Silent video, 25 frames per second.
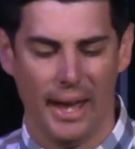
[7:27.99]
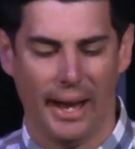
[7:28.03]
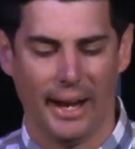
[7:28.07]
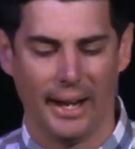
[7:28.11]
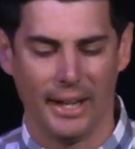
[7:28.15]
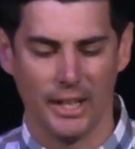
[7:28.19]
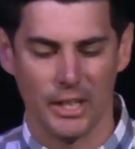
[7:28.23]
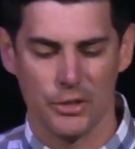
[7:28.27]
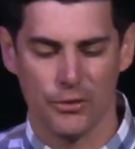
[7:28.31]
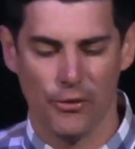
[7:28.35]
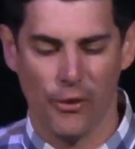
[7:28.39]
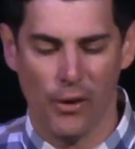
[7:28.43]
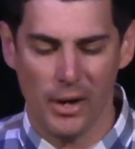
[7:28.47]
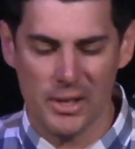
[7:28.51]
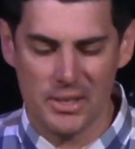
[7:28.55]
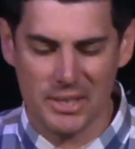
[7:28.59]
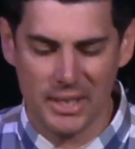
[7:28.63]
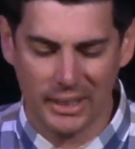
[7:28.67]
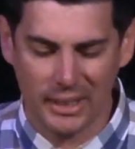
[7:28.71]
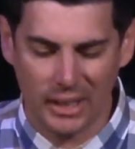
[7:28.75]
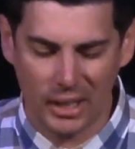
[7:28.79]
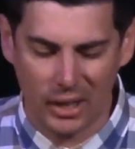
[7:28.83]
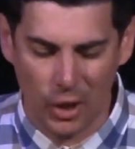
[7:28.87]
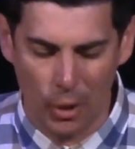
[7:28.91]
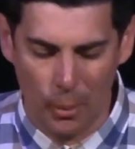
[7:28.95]
and as far as I
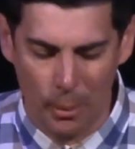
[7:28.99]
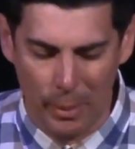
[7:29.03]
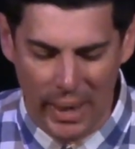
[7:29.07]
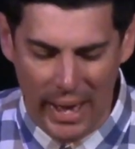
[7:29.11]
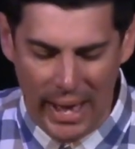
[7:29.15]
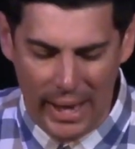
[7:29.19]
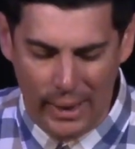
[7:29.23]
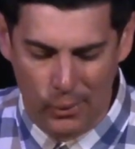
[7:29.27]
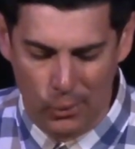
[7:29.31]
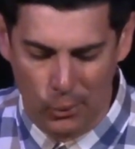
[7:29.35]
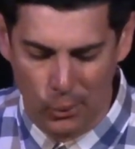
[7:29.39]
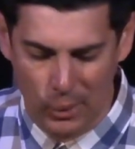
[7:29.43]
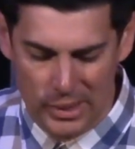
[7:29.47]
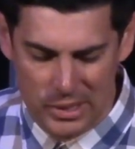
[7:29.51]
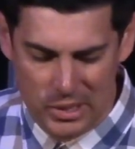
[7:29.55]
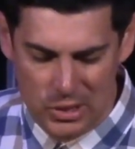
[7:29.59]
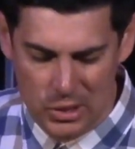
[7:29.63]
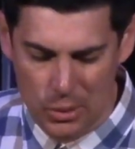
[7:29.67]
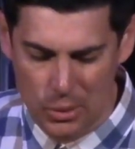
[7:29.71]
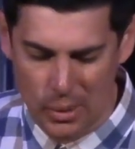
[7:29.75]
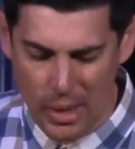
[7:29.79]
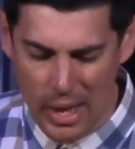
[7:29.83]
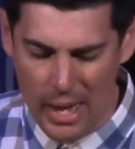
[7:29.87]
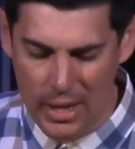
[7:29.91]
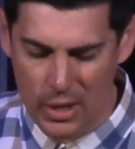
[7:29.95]
could go back was
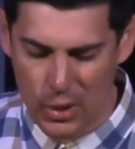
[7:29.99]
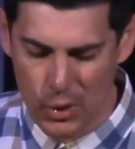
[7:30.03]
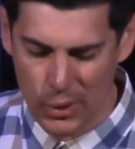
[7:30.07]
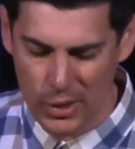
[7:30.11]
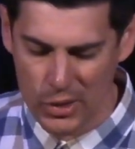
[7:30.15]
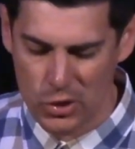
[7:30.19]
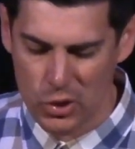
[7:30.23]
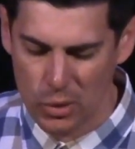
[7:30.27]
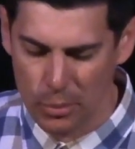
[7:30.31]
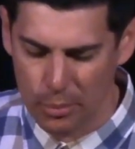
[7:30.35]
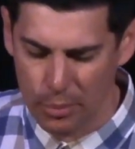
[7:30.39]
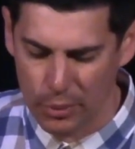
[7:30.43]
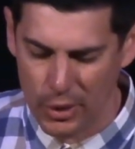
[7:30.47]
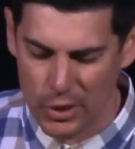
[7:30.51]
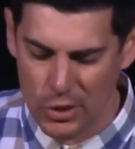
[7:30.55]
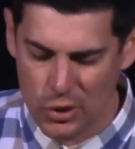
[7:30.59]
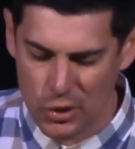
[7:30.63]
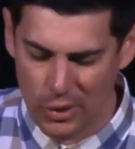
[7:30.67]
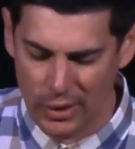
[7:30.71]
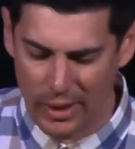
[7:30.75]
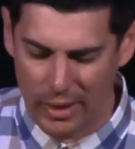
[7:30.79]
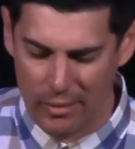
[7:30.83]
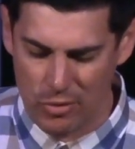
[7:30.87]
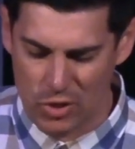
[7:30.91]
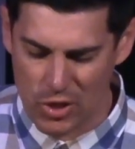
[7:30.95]
to a Christian preacher
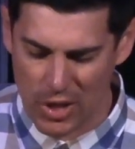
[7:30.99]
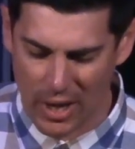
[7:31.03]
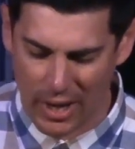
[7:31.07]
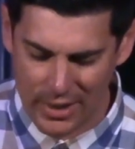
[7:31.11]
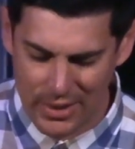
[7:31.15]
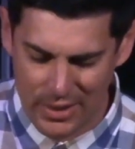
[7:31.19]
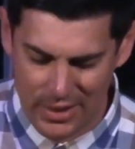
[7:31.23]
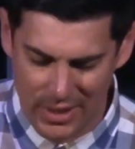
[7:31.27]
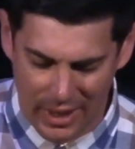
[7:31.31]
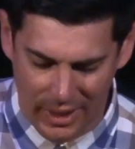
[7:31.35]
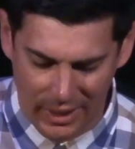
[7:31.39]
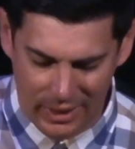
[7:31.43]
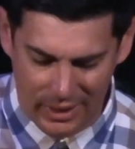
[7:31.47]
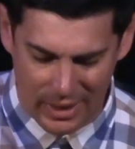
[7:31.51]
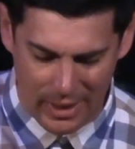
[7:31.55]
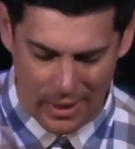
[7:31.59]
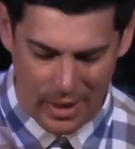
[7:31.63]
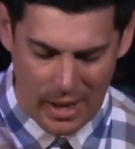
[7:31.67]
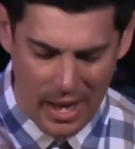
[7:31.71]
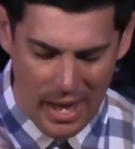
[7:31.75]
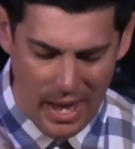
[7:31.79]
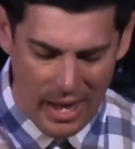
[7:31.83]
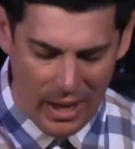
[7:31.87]
named John Duncan,